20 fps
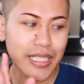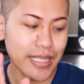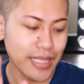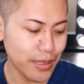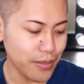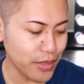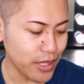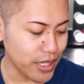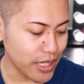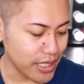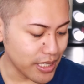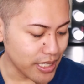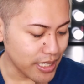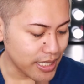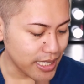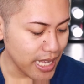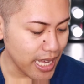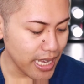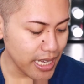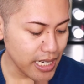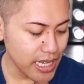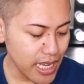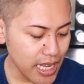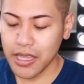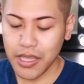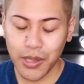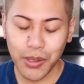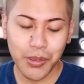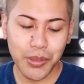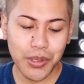similar in design. And
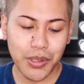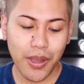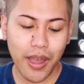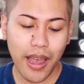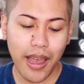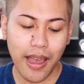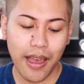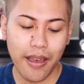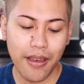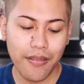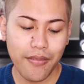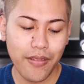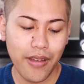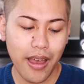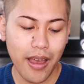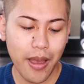then they also have